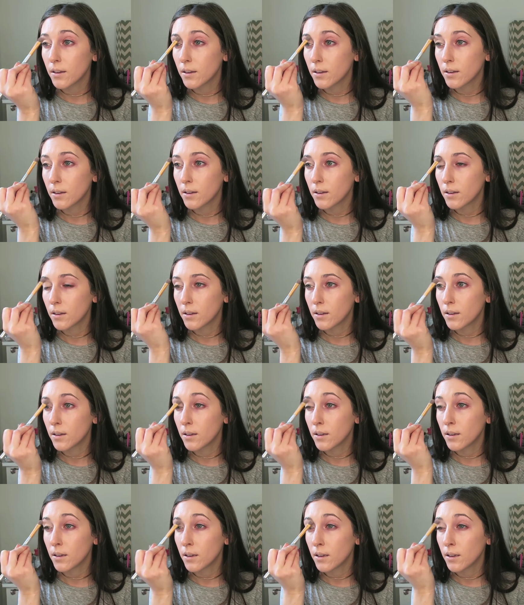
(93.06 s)

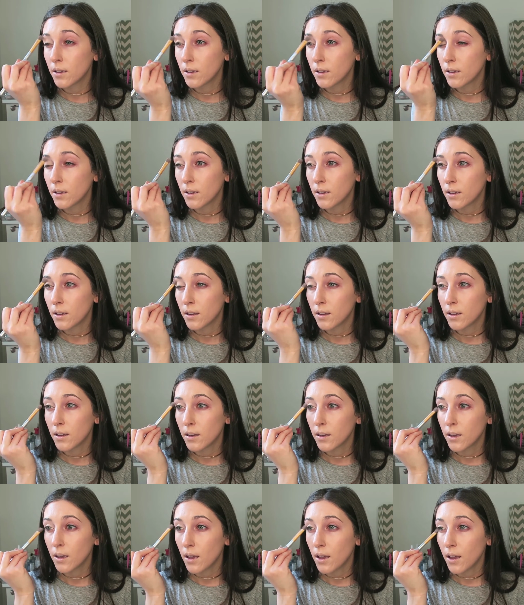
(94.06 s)

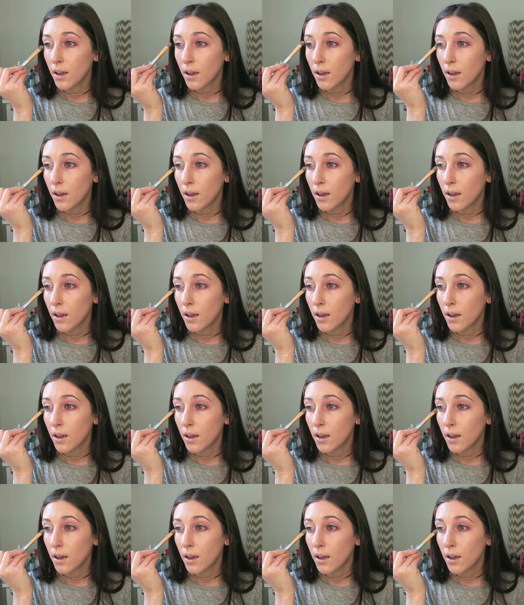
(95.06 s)
[no speech]